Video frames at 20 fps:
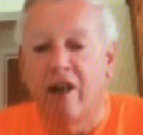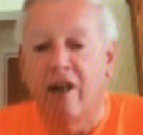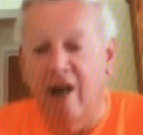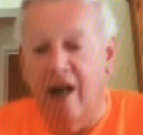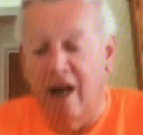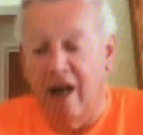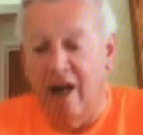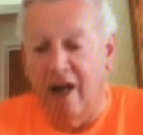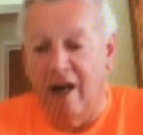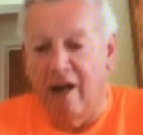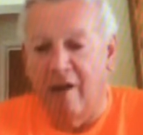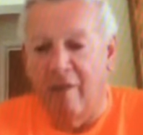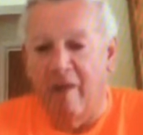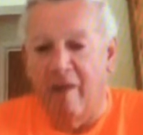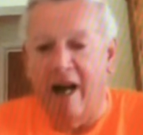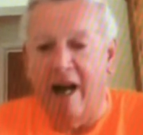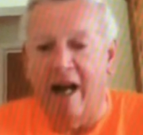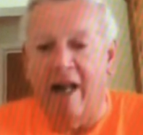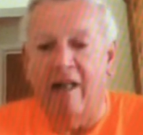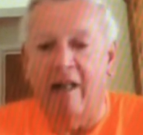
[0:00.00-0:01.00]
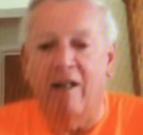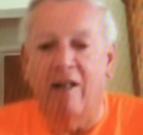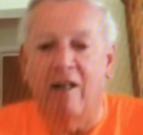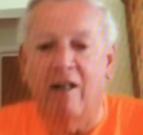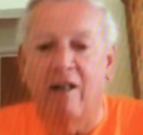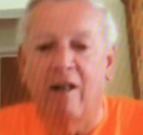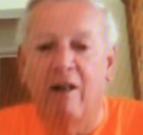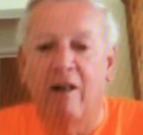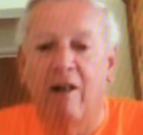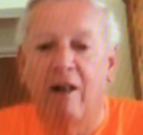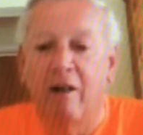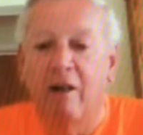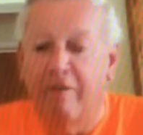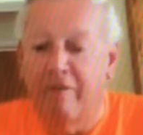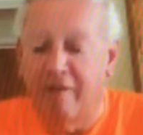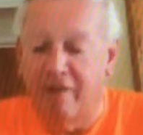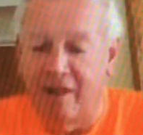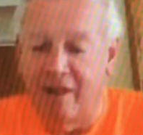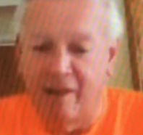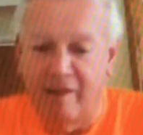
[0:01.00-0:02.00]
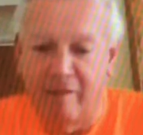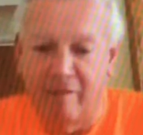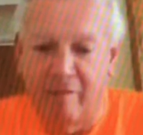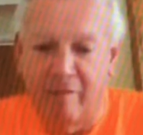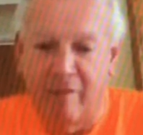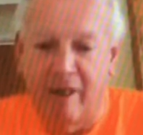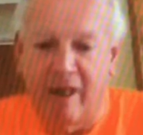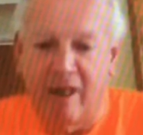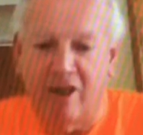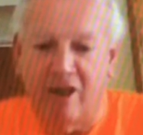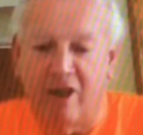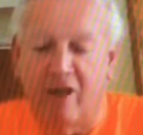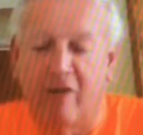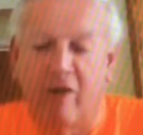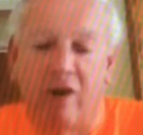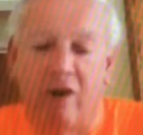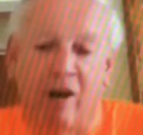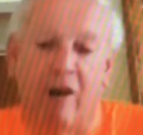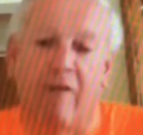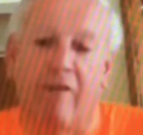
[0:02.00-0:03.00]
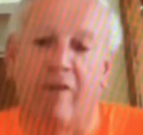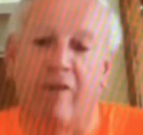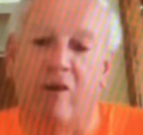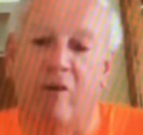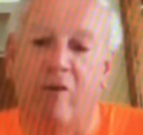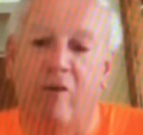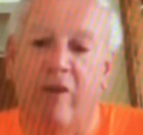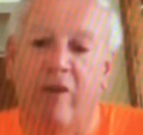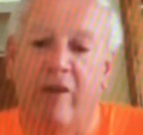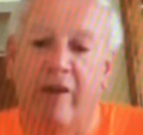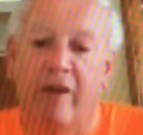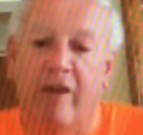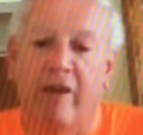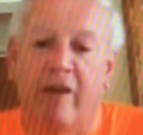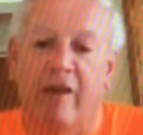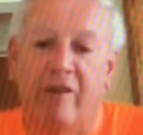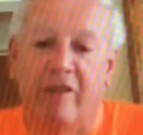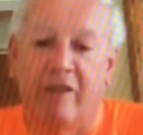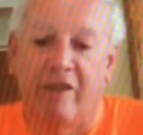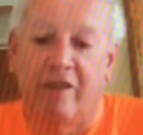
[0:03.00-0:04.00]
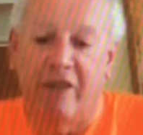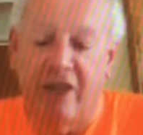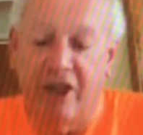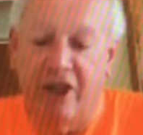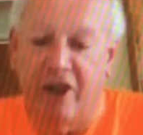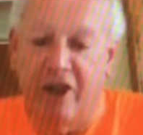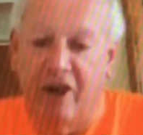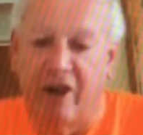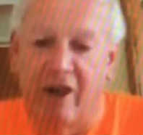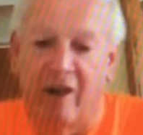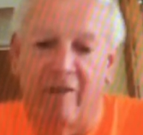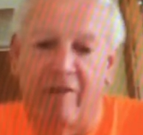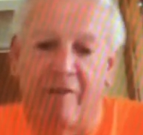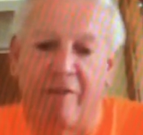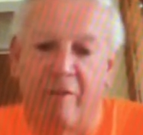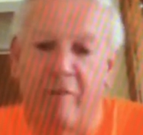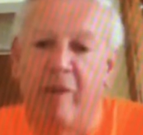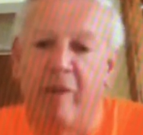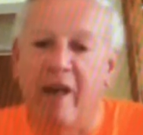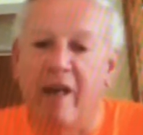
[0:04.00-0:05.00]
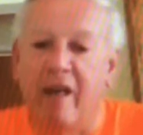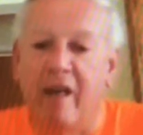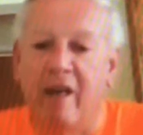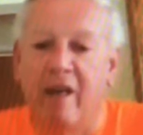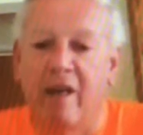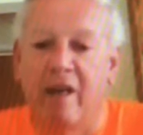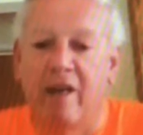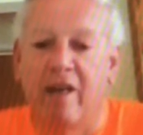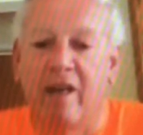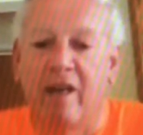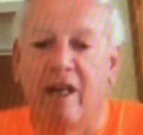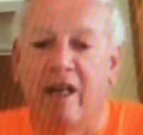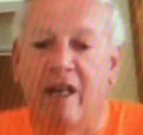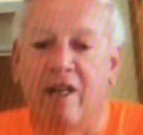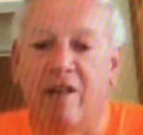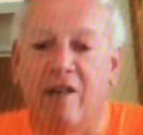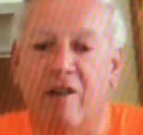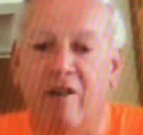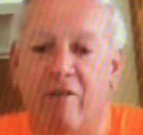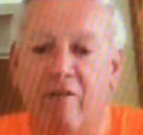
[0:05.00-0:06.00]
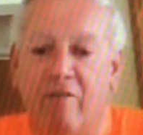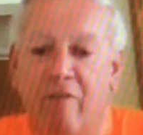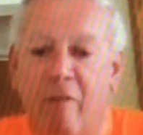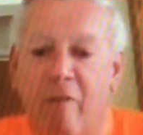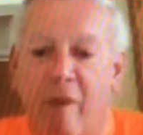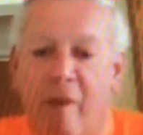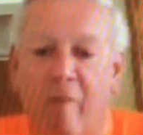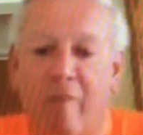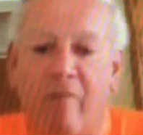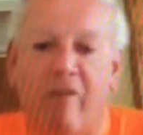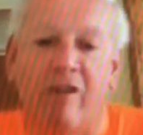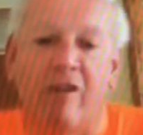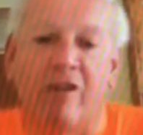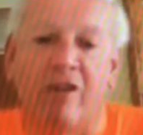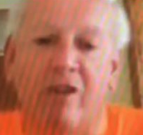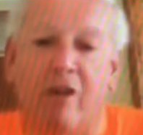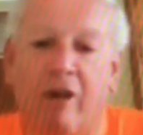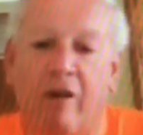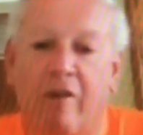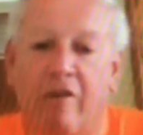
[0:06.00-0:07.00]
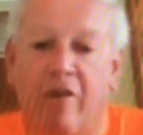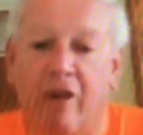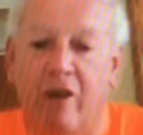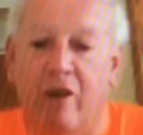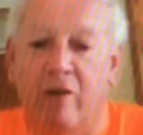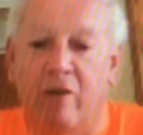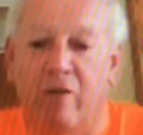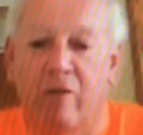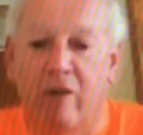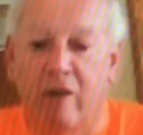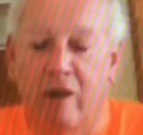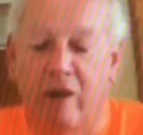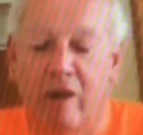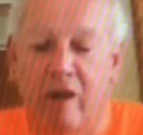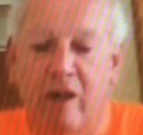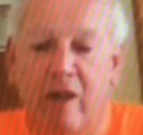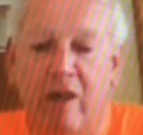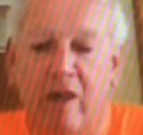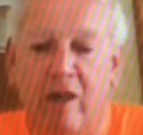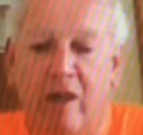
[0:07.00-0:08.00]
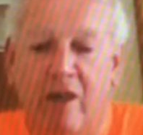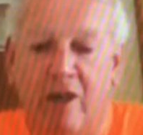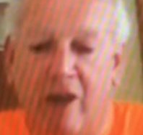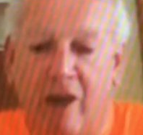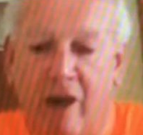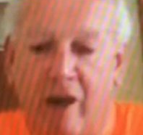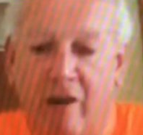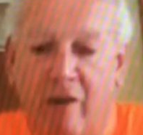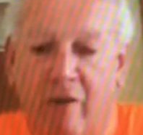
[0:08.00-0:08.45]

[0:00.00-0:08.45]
and loved being so colourful that this shirt, for me, is remembrance of you. So